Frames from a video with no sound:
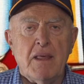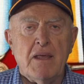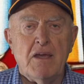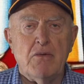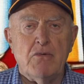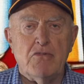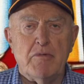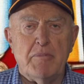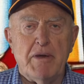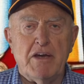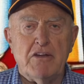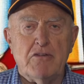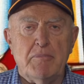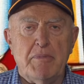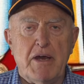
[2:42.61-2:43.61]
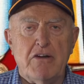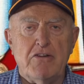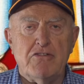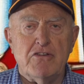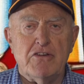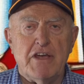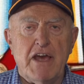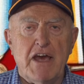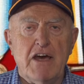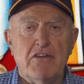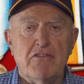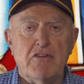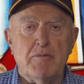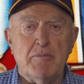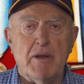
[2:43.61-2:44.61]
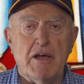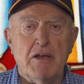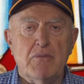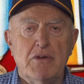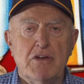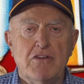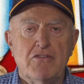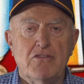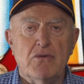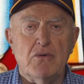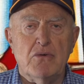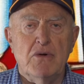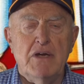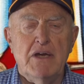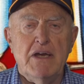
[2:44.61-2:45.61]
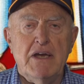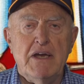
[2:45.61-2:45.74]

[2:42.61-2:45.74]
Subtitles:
He was about to parachute out of his plane when he saw